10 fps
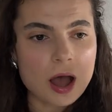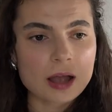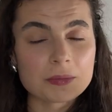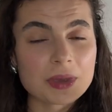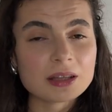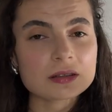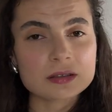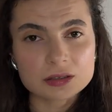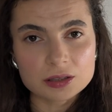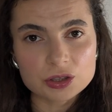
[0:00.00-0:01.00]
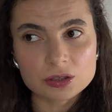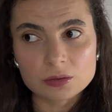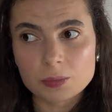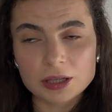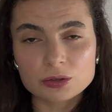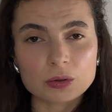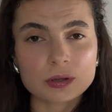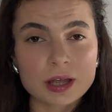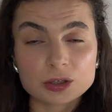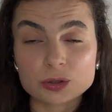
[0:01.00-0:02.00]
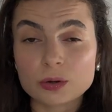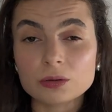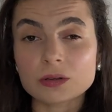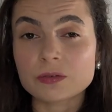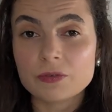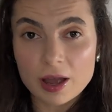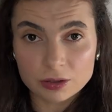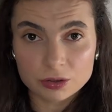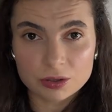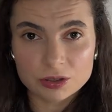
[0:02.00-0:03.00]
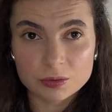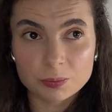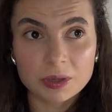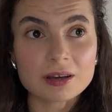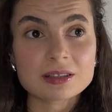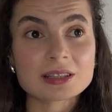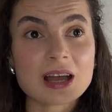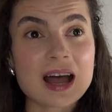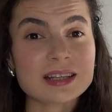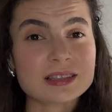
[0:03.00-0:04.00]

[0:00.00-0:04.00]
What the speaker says: I made the decision based on external factors because I